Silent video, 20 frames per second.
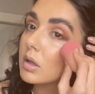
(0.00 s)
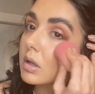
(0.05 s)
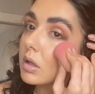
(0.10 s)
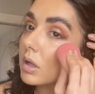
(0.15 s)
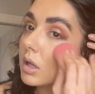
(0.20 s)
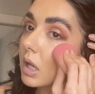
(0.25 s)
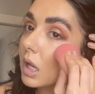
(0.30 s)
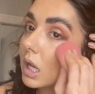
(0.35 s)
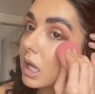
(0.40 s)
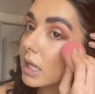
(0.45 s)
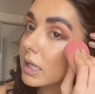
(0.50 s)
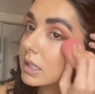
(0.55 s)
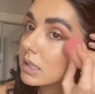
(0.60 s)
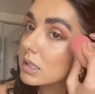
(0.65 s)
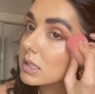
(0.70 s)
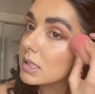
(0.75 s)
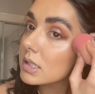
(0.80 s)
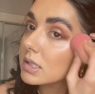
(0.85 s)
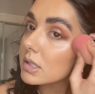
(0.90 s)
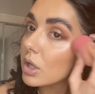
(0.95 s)
Like
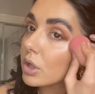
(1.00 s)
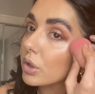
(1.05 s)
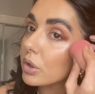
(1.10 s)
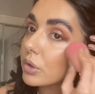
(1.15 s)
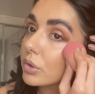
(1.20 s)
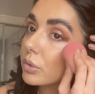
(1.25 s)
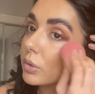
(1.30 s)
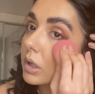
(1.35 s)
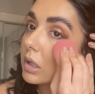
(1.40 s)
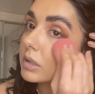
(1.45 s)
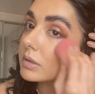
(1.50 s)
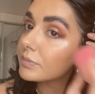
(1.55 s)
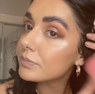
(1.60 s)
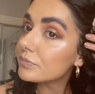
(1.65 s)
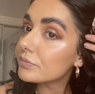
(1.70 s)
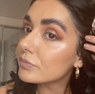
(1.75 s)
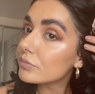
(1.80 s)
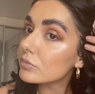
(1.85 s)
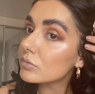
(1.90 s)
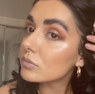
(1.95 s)
so.
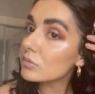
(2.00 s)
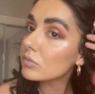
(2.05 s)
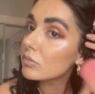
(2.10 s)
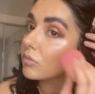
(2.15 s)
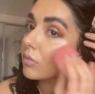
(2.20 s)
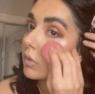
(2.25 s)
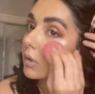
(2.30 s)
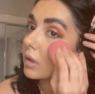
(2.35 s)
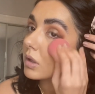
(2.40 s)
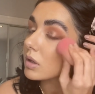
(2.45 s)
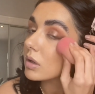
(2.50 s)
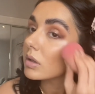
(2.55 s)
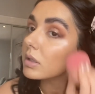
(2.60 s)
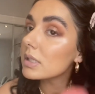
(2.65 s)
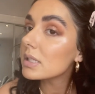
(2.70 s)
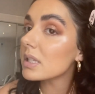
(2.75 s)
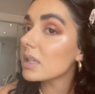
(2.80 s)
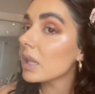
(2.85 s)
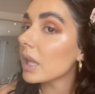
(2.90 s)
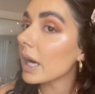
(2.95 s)
You see
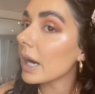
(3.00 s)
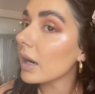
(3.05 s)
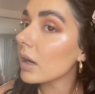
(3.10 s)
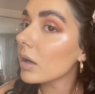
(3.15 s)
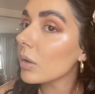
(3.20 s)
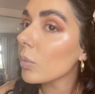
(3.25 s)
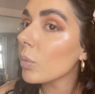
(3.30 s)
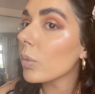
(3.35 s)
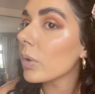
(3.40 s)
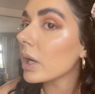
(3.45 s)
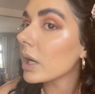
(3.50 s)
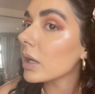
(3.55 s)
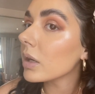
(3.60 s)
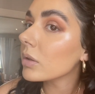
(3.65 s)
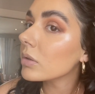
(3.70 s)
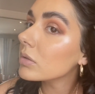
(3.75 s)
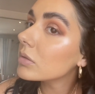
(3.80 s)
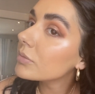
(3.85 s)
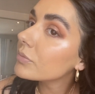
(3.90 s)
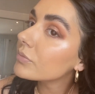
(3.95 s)
that? Wow.
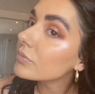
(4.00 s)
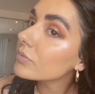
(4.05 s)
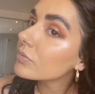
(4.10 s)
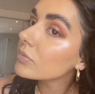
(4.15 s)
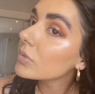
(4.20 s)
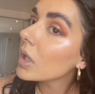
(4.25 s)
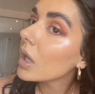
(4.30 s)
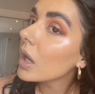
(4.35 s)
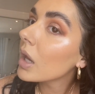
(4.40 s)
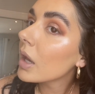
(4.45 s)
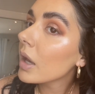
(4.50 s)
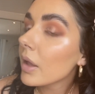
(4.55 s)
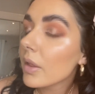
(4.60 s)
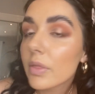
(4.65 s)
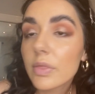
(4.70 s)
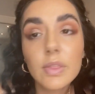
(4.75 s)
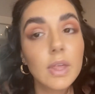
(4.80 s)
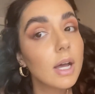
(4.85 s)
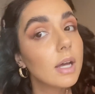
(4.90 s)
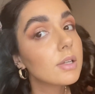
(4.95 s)

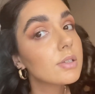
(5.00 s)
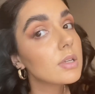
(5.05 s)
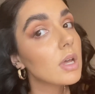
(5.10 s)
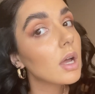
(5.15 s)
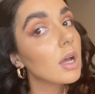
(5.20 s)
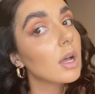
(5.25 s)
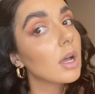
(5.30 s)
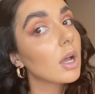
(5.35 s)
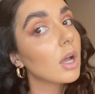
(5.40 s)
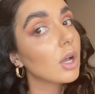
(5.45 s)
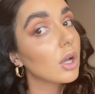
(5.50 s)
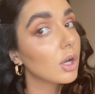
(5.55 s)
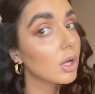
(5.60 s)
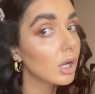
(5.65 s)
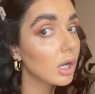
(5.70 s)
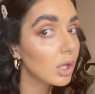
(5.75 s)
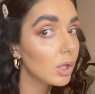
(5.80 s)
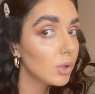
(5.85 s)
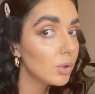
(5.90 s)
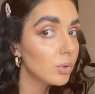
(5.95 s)
That
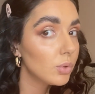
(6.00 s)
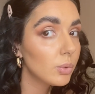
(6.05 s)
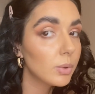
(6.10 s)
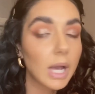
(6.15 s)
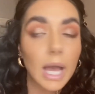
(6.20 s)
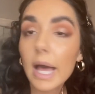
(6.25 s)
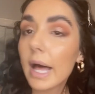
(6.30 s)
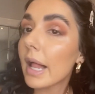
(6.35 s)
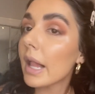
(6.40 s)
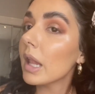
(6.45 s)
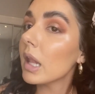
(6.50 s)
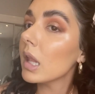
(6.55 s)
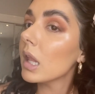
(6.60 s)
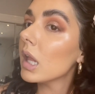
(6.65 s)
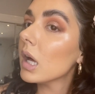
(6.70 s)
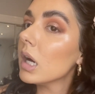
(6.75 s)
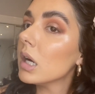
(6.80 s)
glow gal.